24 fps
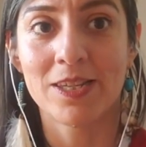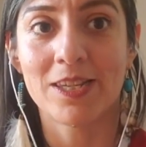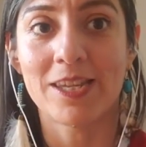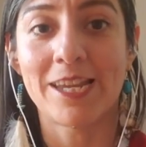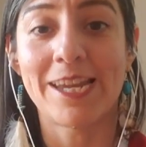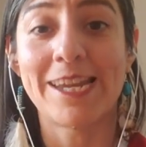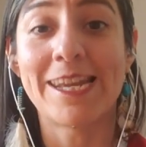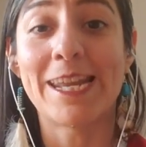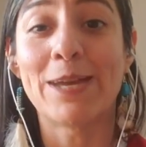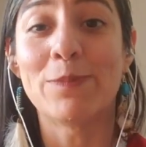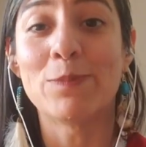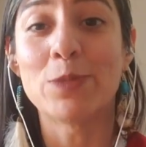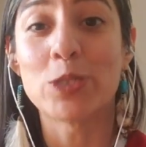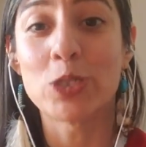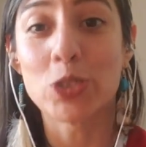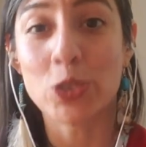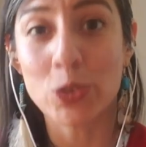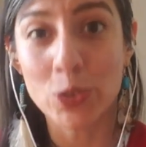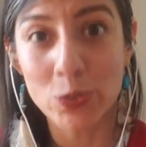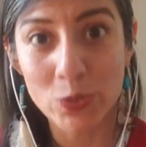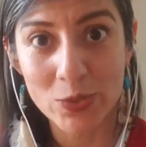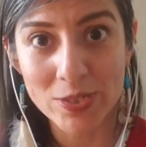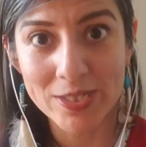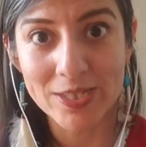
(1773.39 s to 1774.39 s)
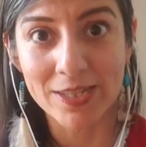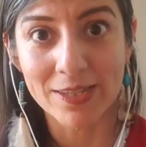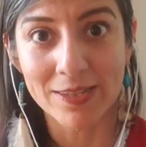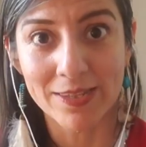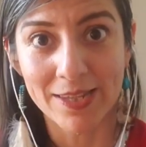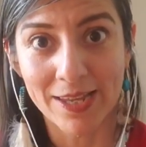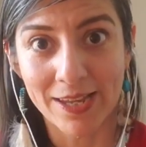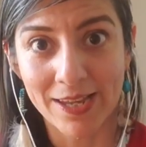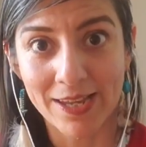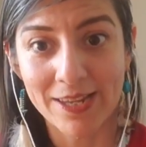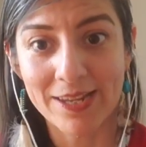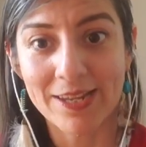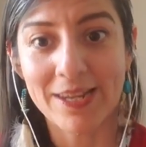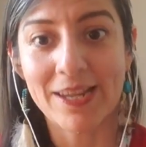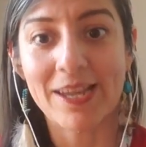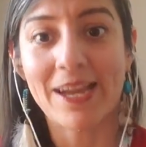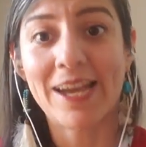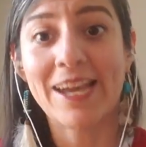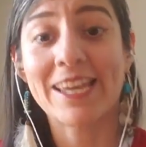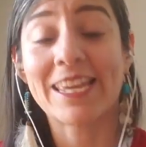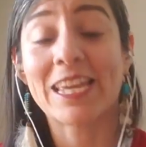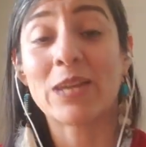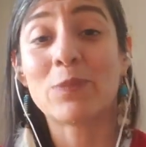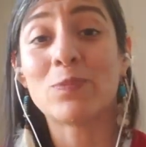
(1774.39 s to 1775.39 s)
and I'm choosing that,
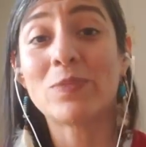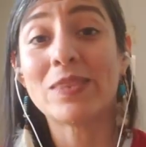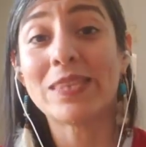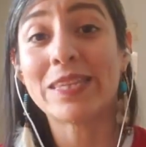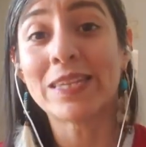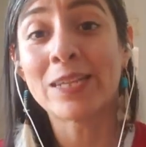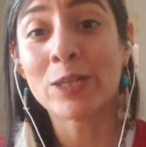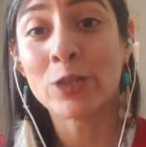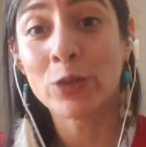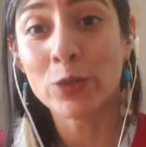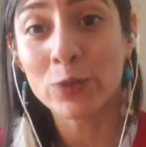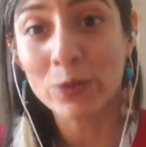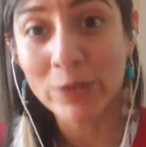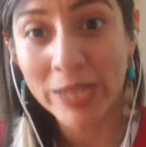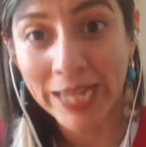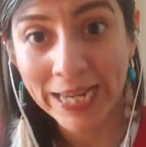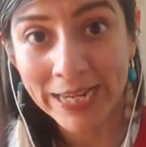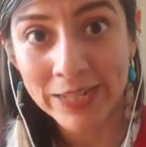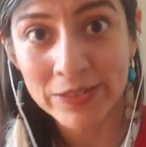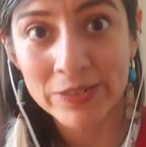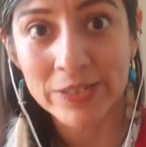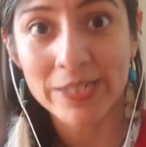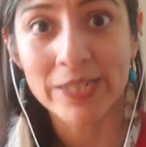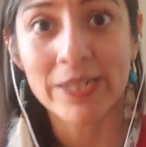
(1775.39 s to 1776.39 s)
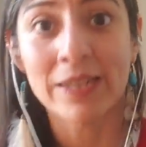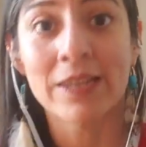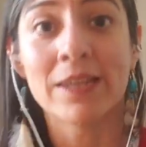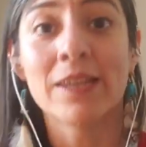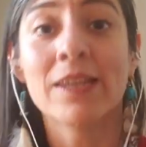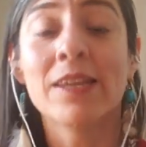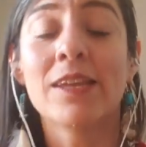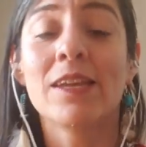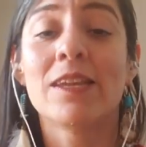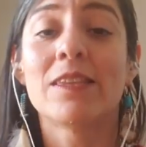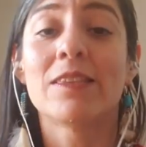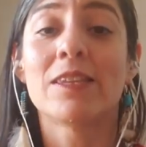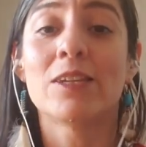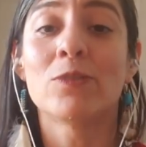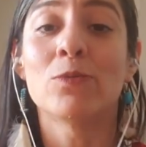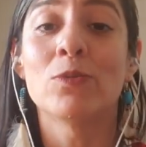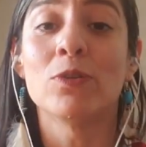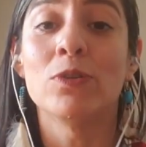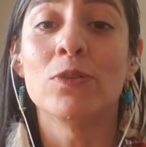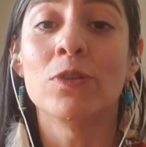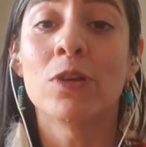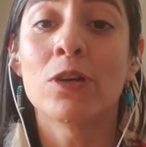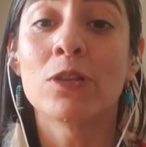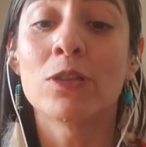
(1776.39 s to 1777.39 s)
I am declaring they
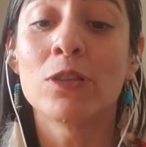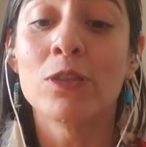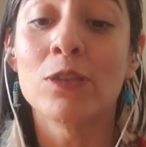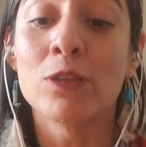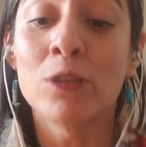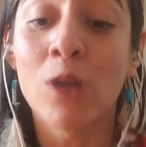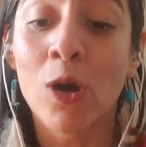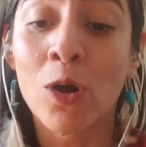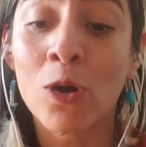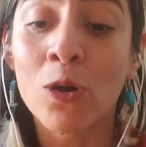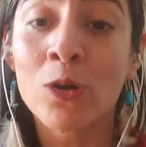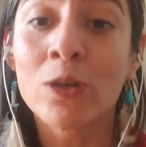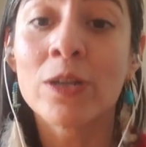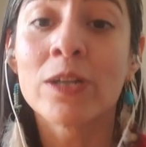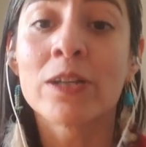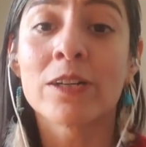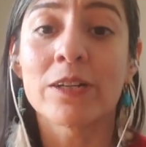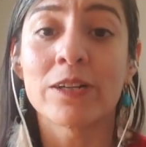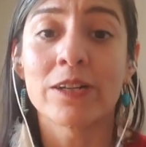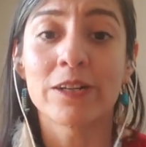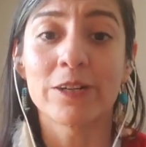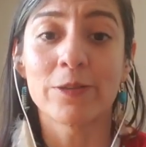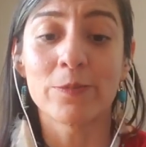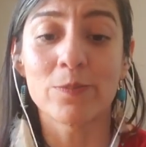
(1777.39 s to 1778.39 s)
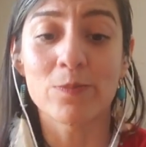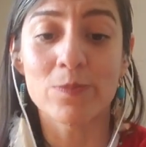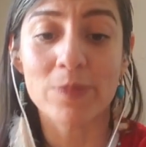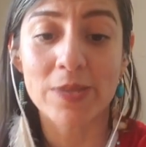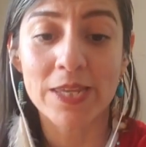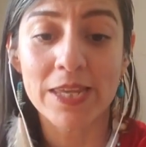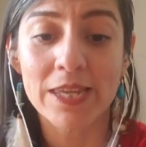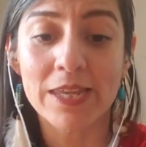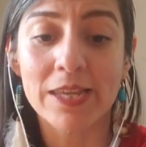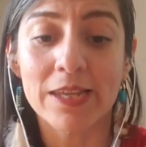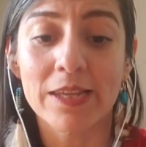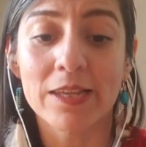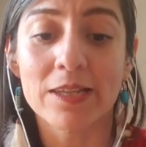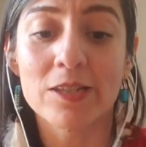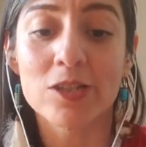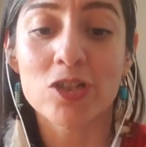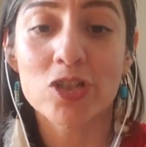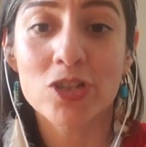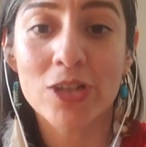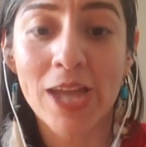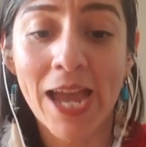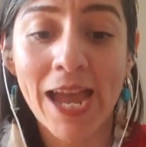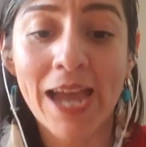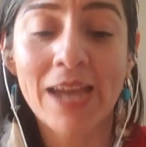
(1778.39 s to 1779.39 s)
will no longer be
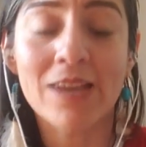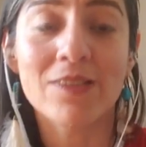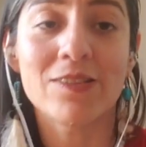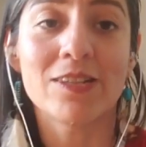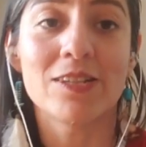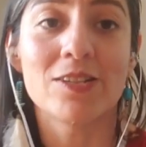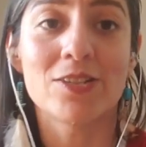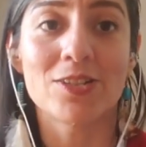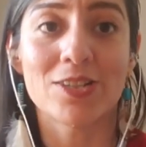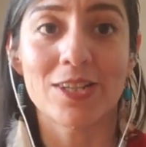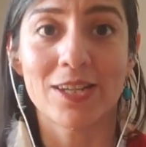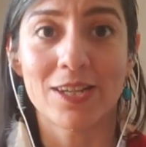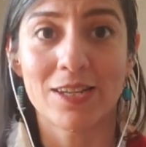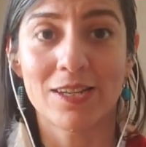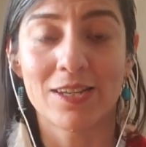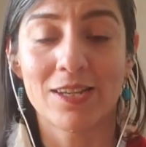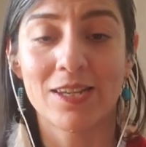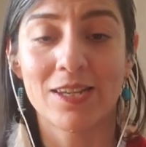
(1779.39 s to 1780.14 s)
challenging.